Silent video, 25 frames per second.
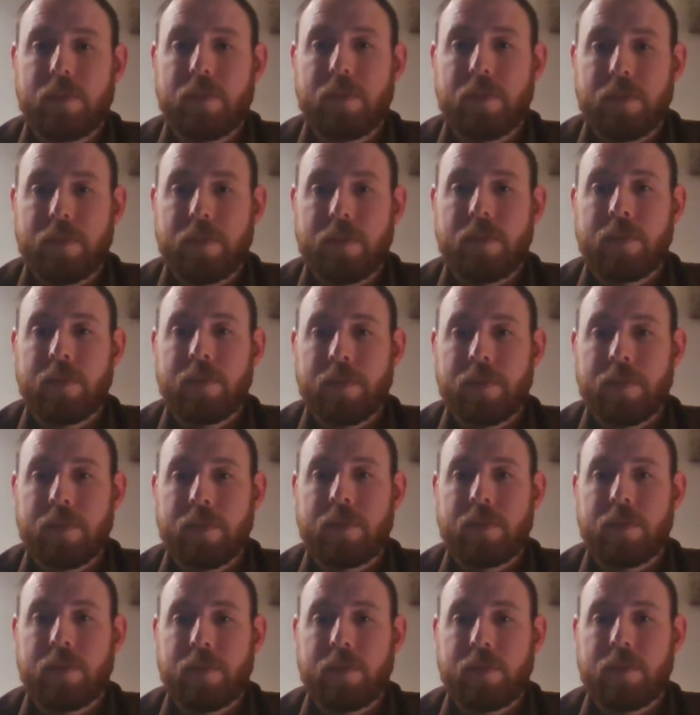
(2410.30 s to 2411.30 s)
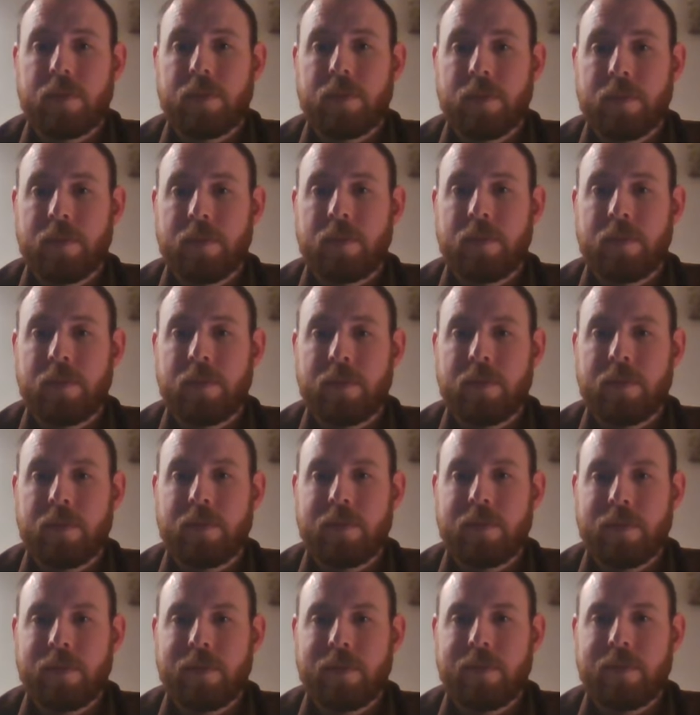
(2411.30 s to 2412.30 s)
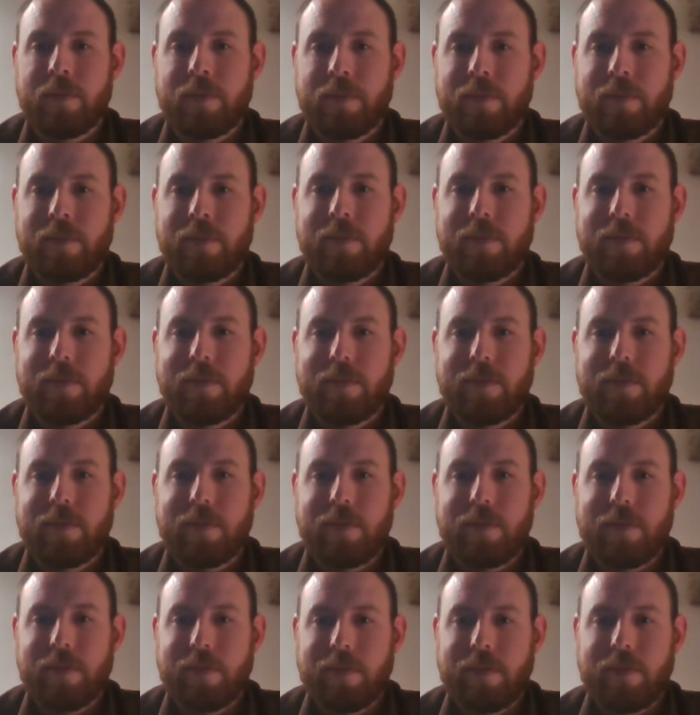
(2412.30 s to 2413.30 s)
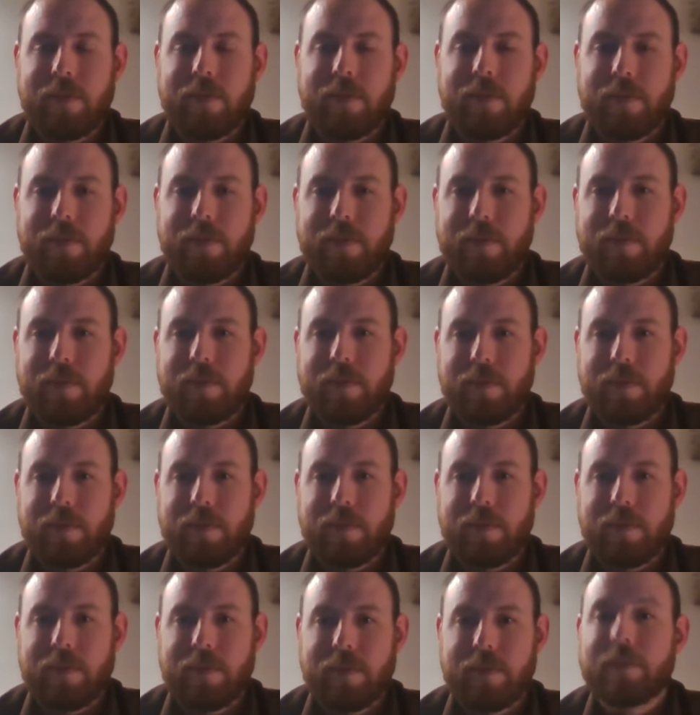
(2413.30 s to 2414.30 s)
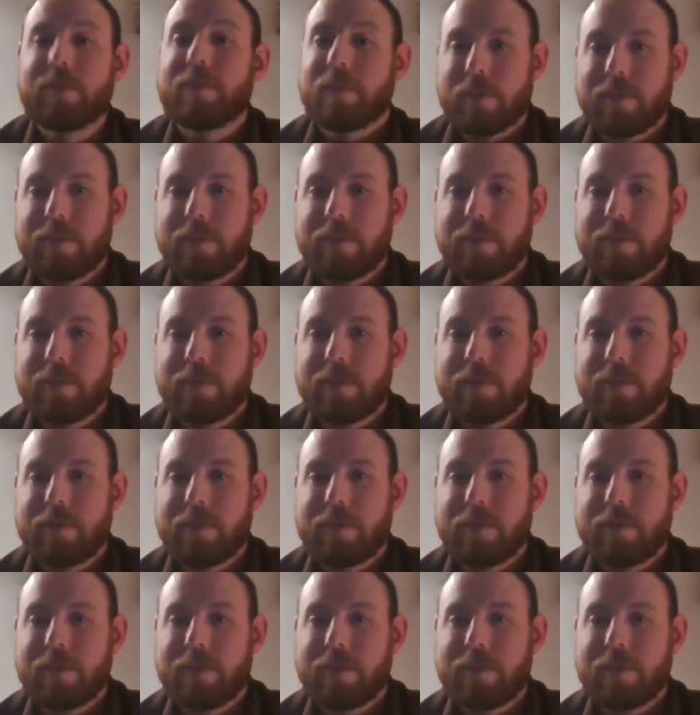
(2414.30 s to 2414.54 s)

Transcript: No words are spoken by the person on screen.